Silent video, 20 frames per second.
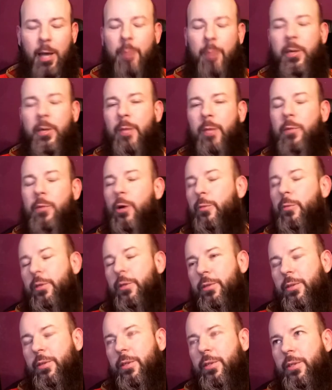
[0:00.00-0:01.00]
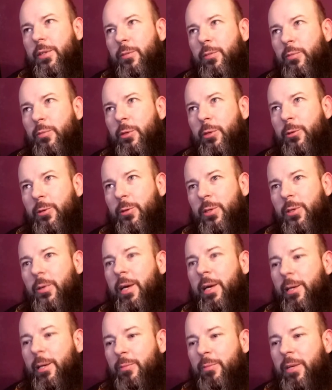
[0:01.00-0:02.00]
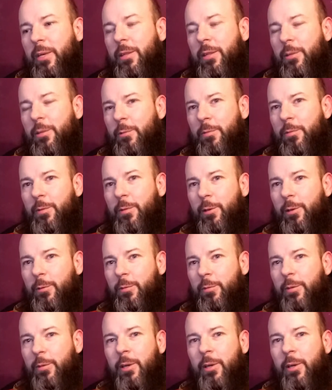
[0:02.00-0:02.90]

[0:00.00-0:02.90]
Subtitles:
epic moments, but also I admit they were full of